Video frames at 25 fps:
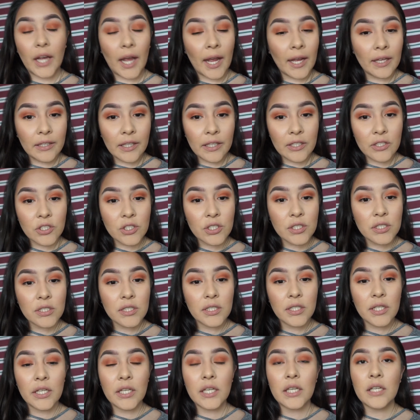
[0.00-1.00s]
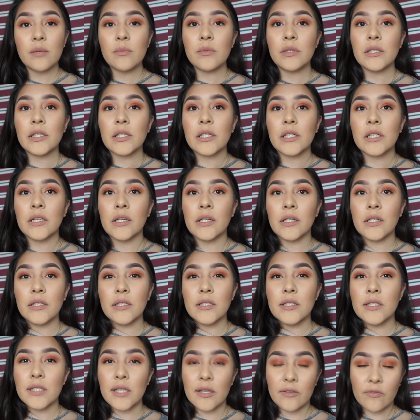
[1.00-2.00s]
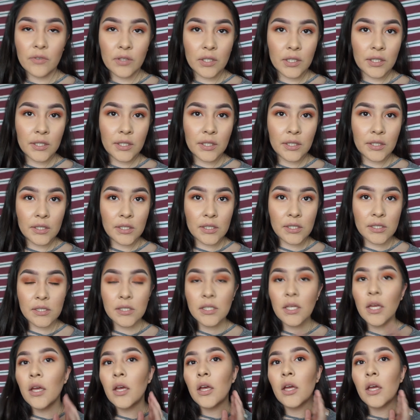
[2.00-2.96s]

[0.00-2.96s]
eyelashes today because I feel like this